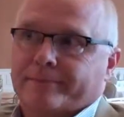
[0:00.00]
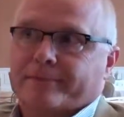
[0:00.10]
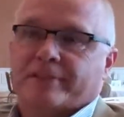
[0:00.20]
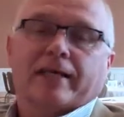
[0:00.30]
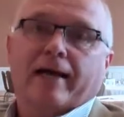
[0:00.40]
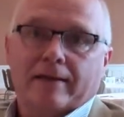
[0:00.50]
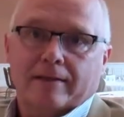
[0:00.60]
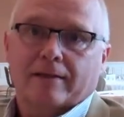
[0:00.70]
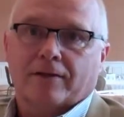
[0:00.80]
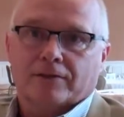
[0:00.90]
site,
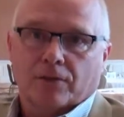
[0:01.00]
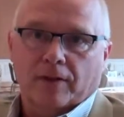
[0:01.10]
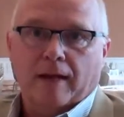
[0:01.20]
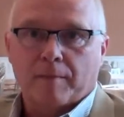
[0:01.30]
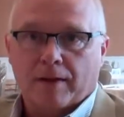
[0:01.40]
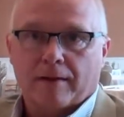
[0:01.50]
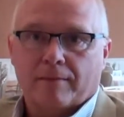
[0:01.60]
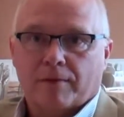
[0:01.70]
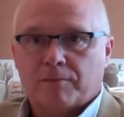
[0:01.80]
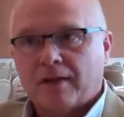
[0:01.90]
so
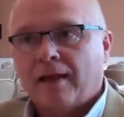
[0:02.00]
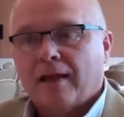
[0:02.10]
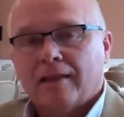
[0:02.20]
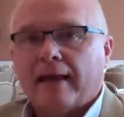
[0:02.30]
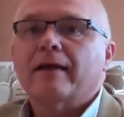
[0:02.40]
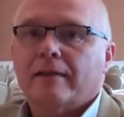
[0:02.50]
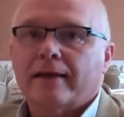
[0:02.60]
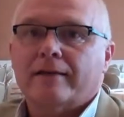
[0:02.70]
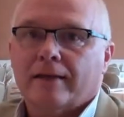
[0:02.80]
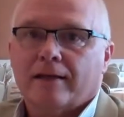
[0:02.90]
like a
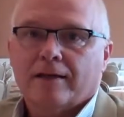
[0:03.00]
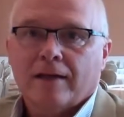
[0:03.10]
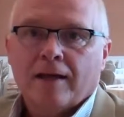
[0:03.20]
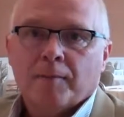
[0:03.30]
LinkedIn,